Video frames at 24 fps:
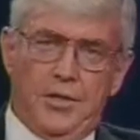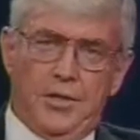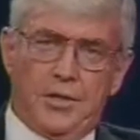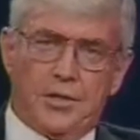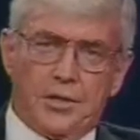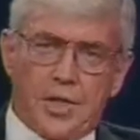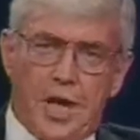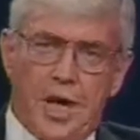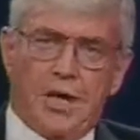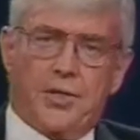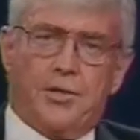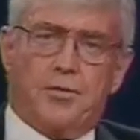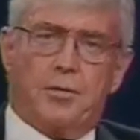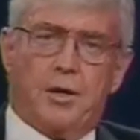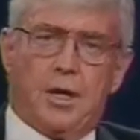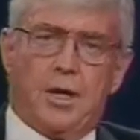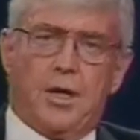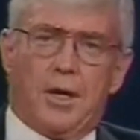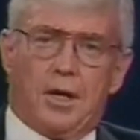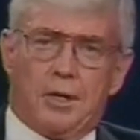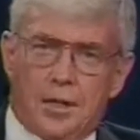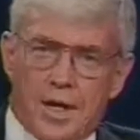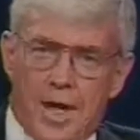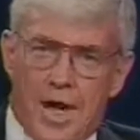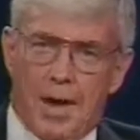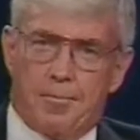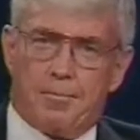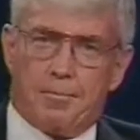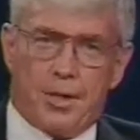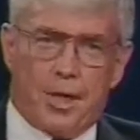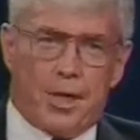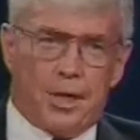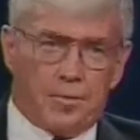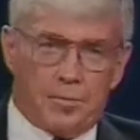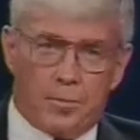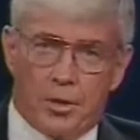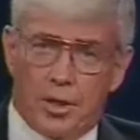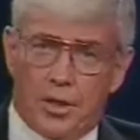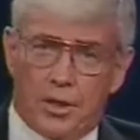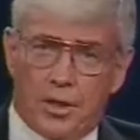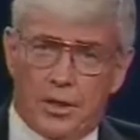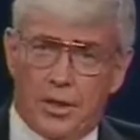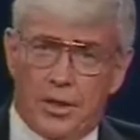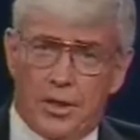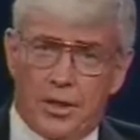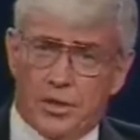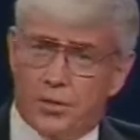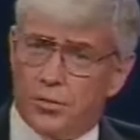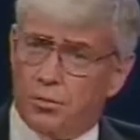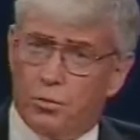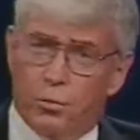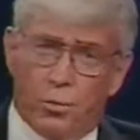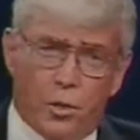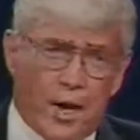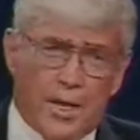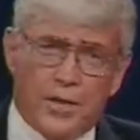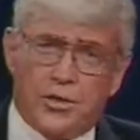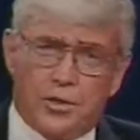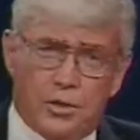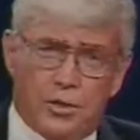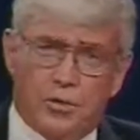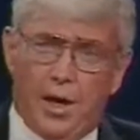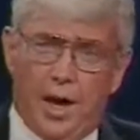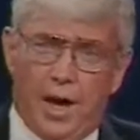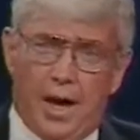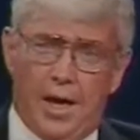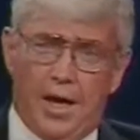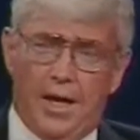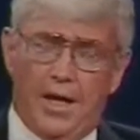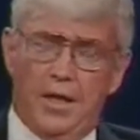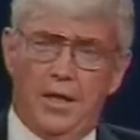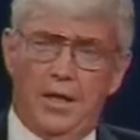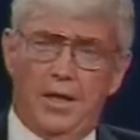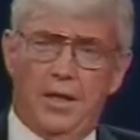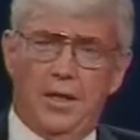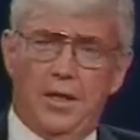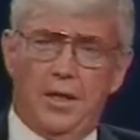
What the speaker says: The tax rate on capital in America is way too high.